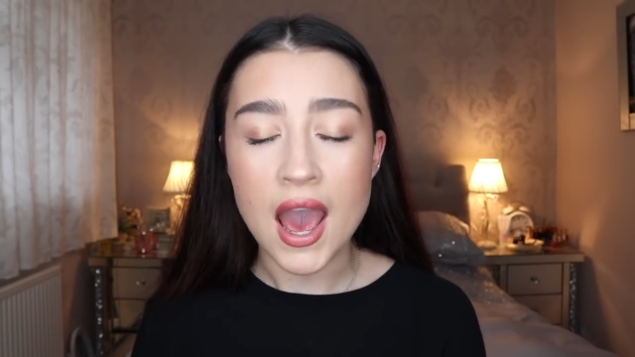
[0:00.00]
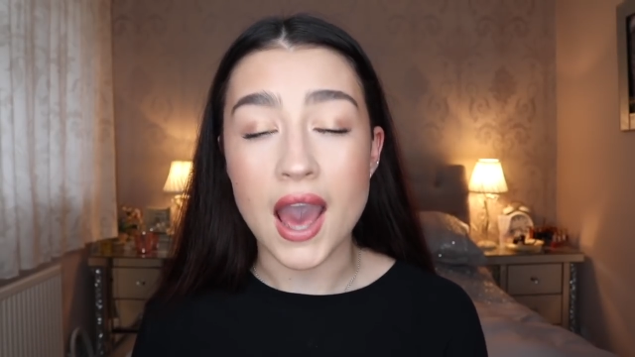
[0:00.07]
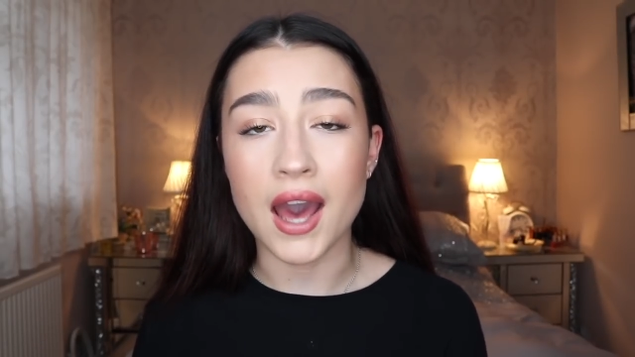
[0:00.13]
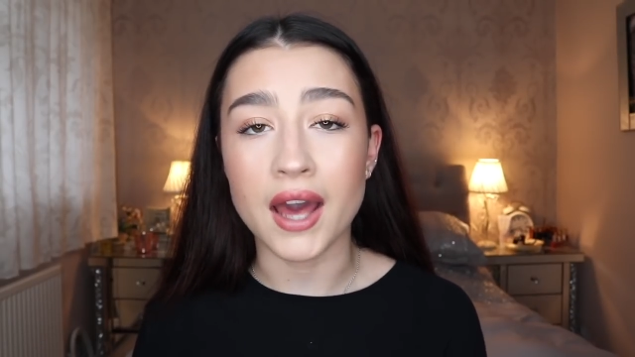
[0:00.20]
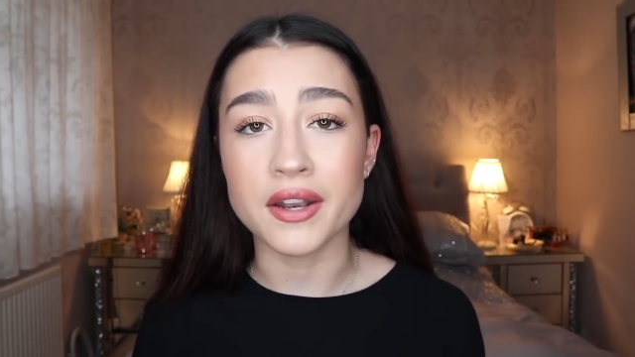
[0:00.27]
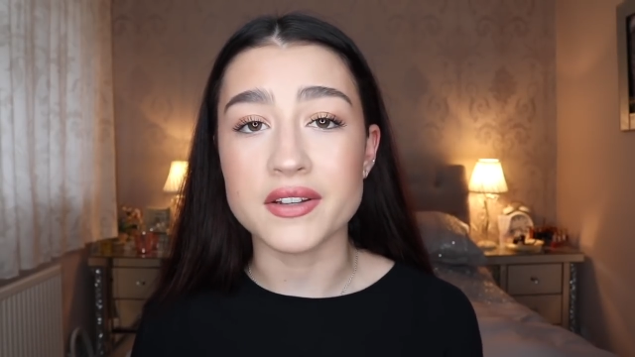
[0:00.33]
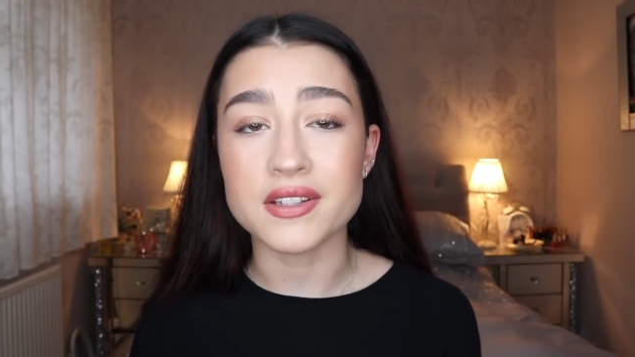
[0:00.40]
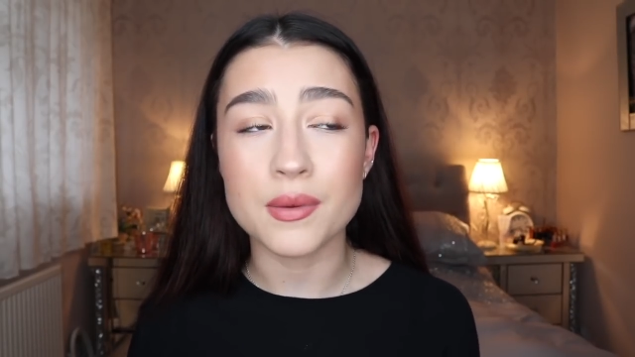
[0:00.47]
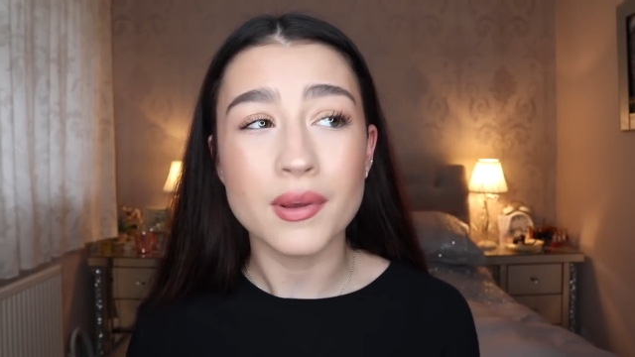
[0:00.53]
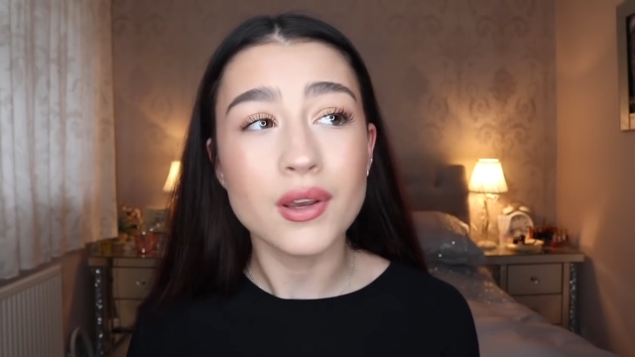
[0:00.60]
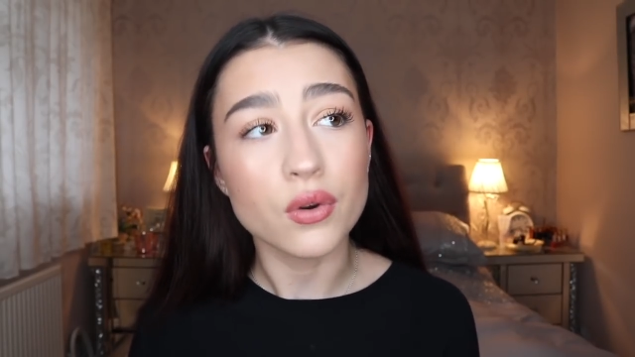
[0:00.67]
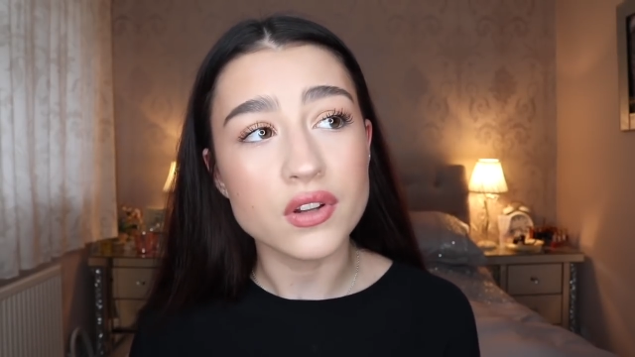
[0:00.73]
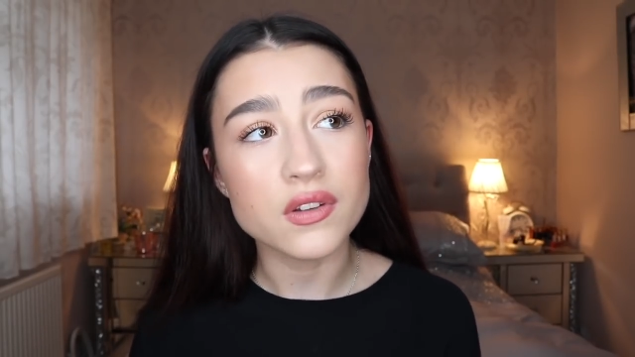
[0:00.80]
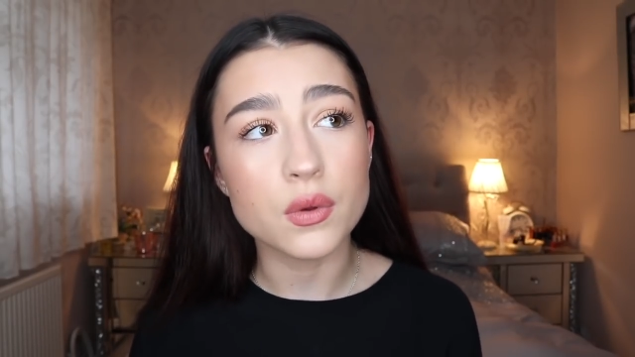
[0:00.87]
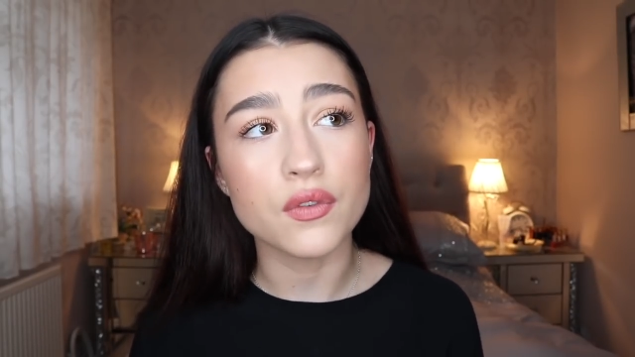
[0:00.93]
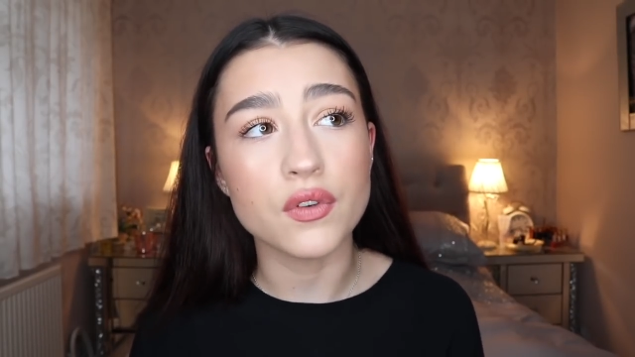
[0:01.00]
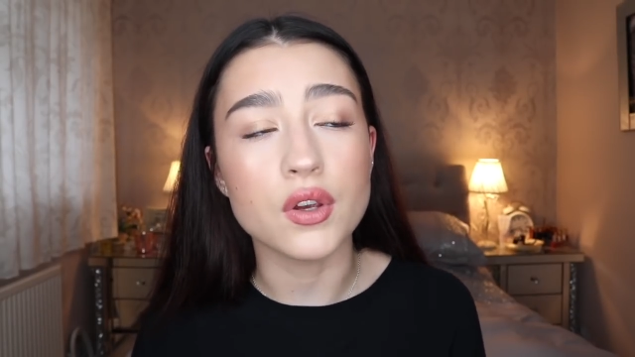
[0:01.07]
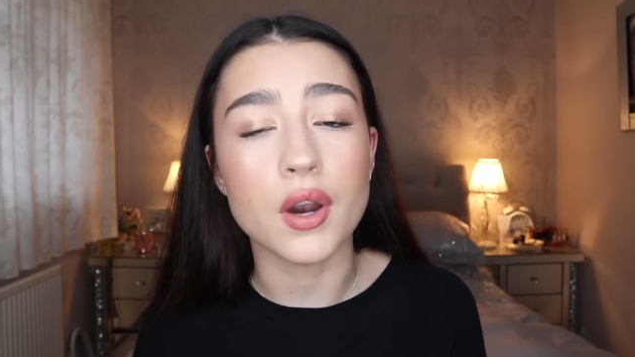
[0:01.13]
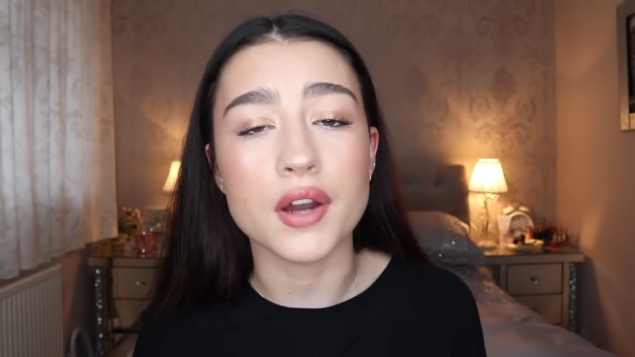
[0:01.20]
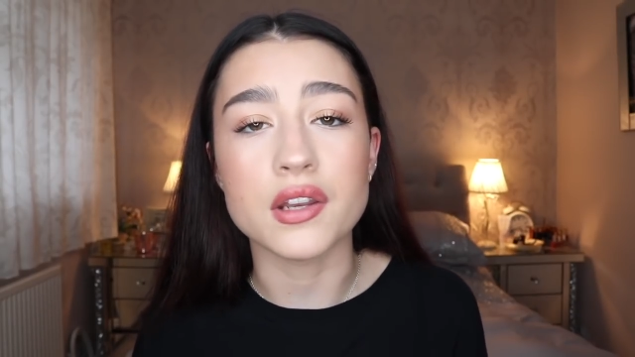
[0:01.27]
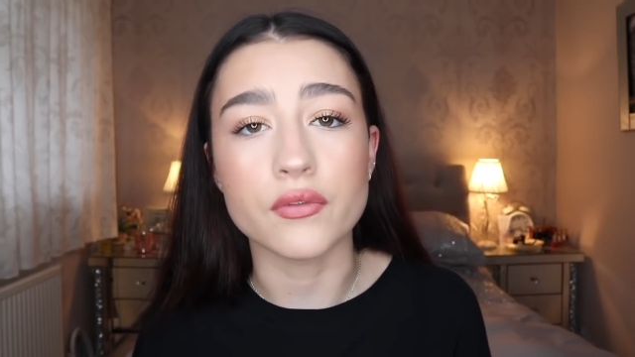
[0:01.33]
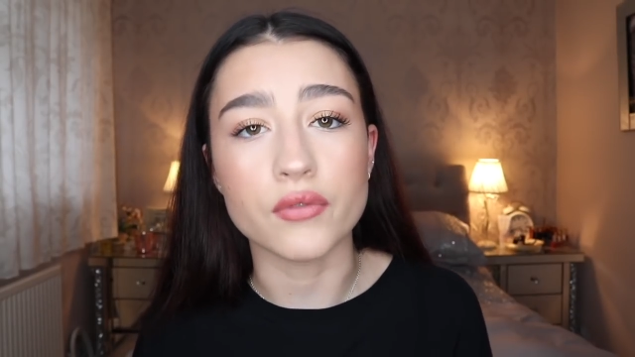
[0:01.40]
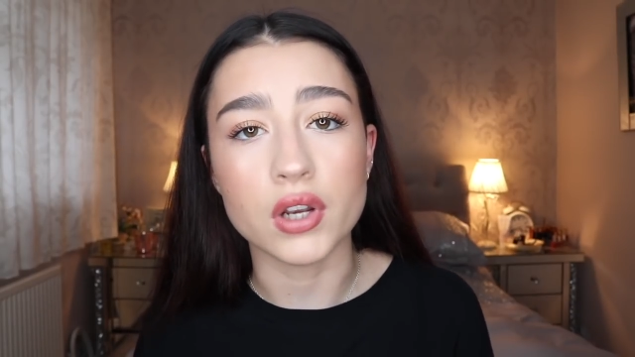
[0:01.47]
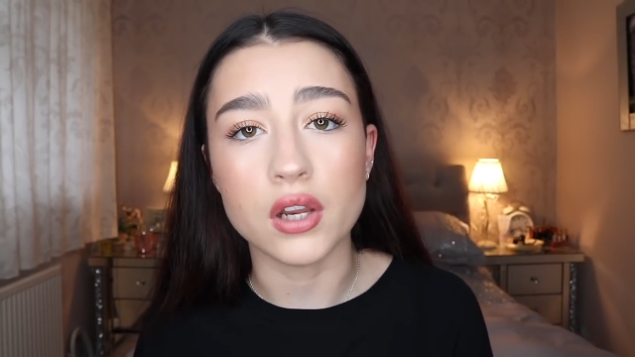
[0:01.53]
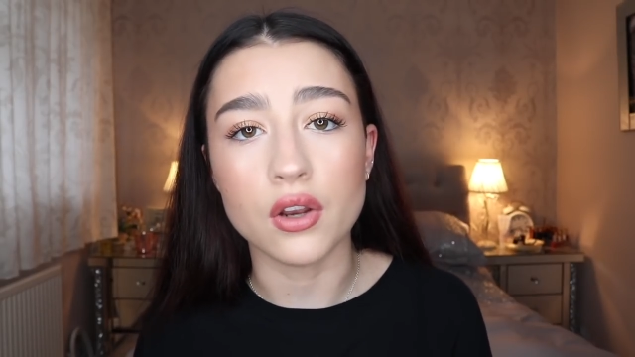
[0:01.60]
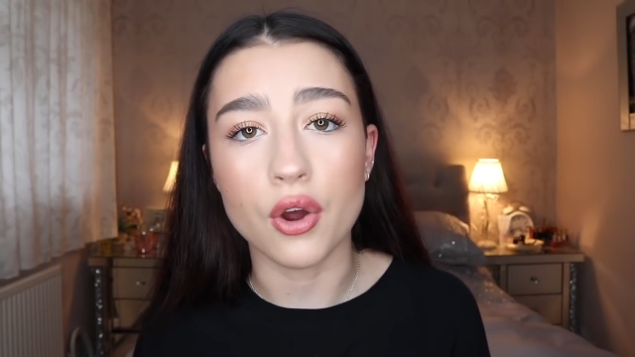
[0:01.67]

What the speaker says: and to be honest with you, I didn't really